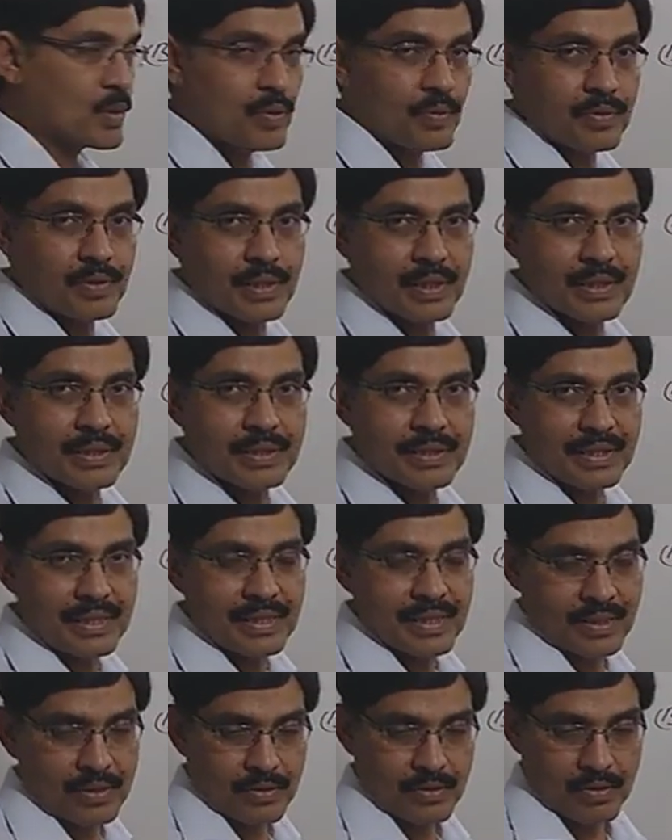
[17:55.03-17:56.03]
of
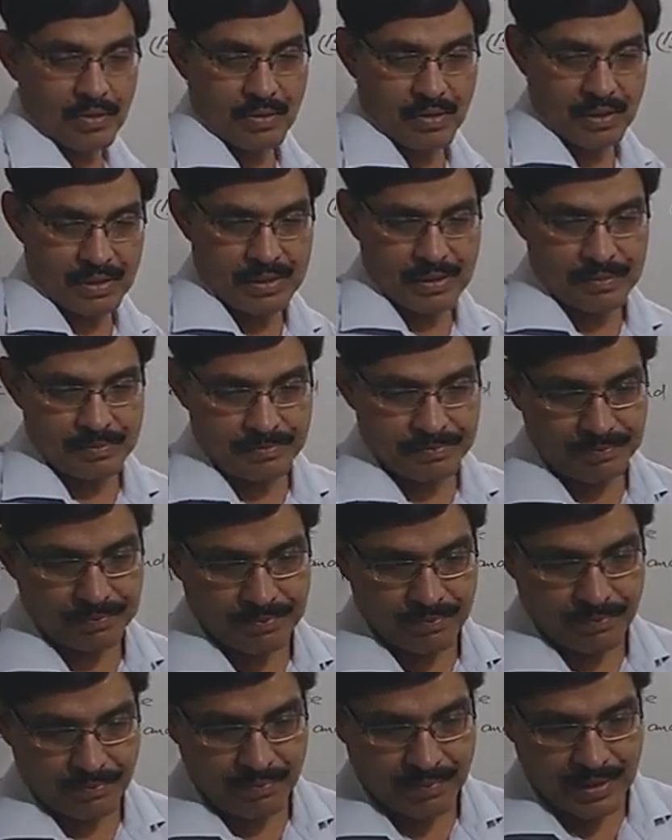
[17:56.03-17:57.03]
tick and cross.
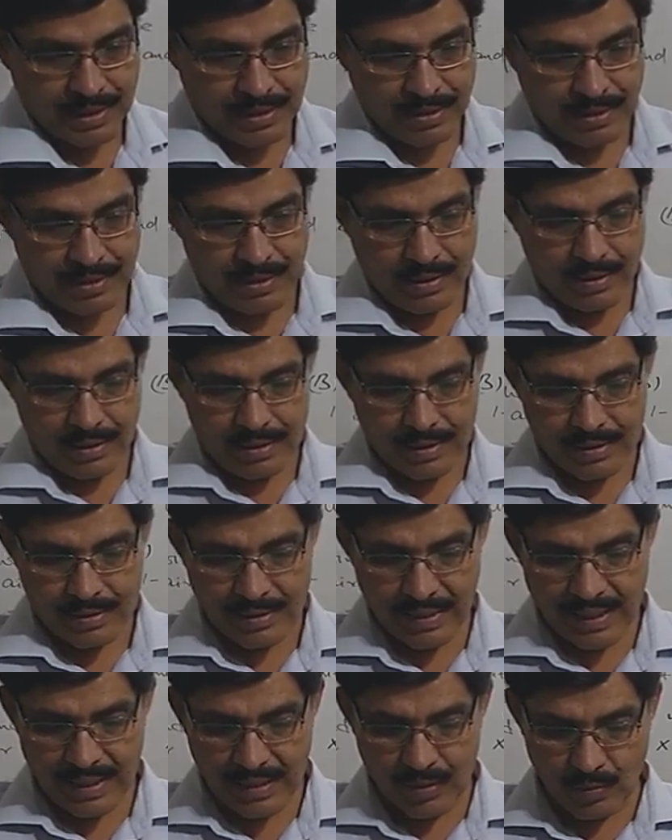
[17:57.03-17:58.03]

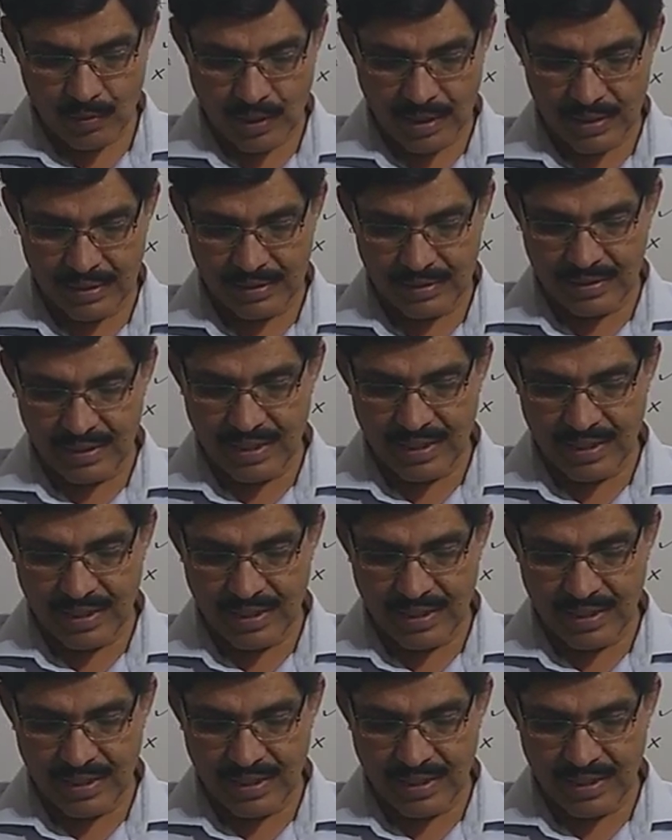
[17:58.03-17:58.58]
Second one,